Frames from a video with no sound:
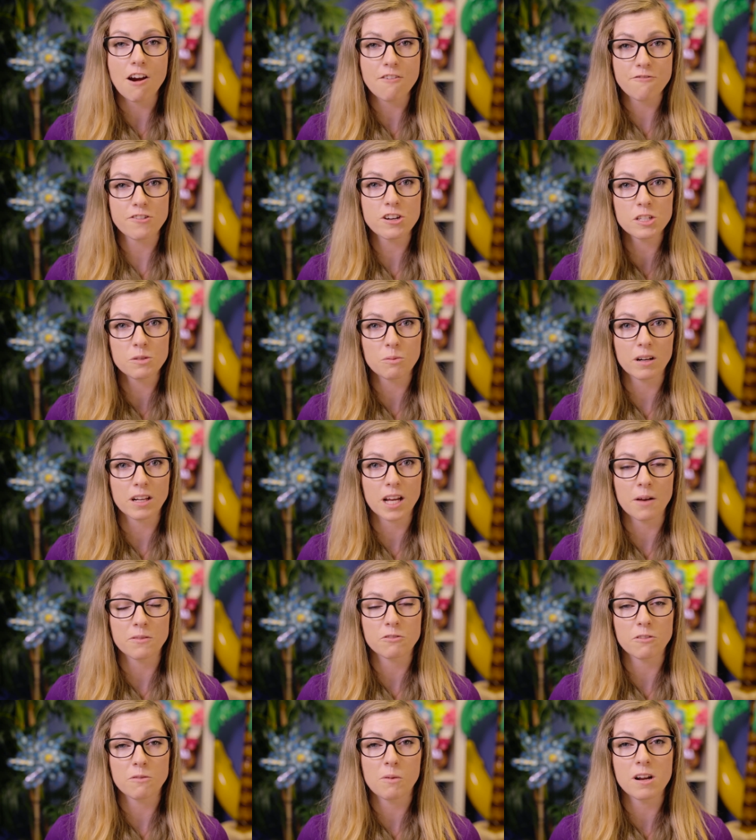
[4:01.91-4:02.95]
Our first one
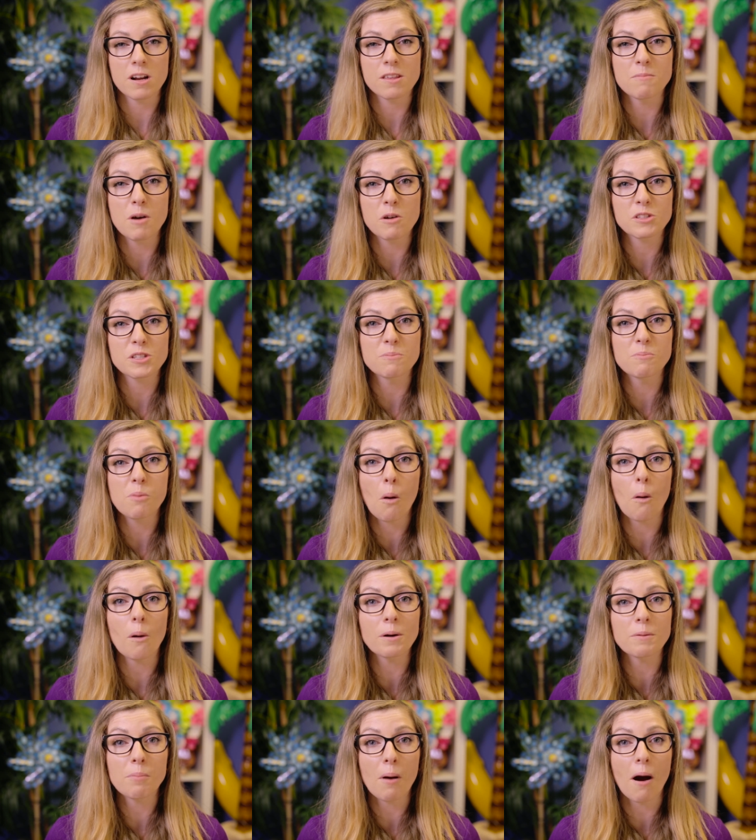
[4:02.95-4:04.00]
comes from one of the most
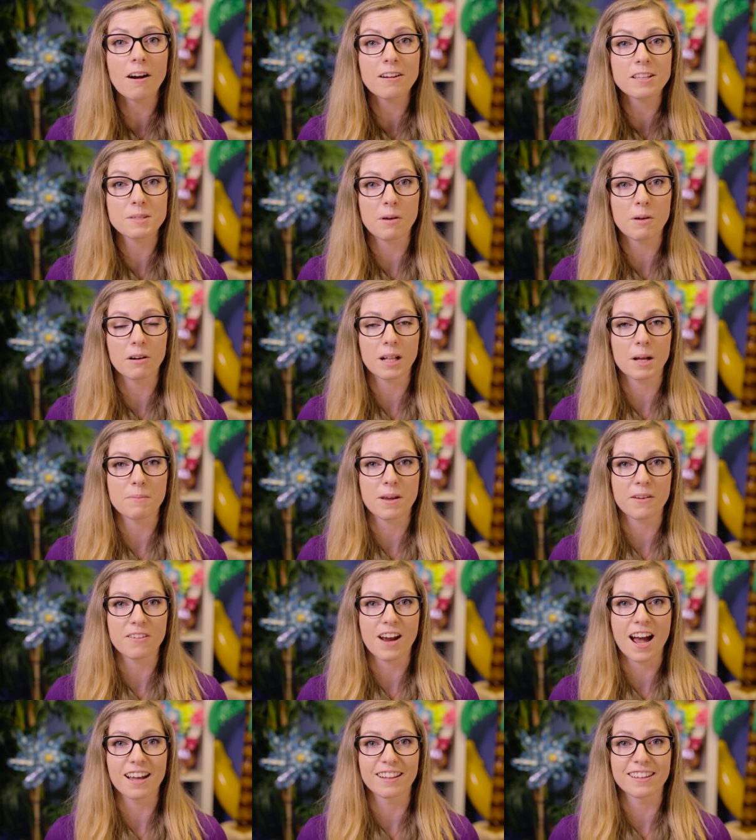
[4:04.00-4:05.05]
important parts about
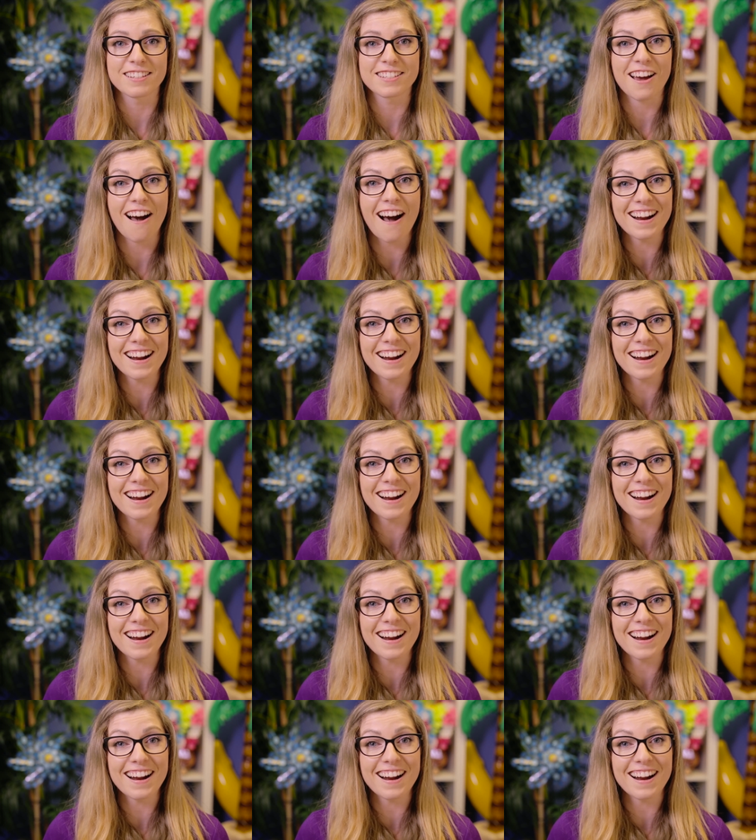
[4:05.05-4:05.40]
Penguin Island,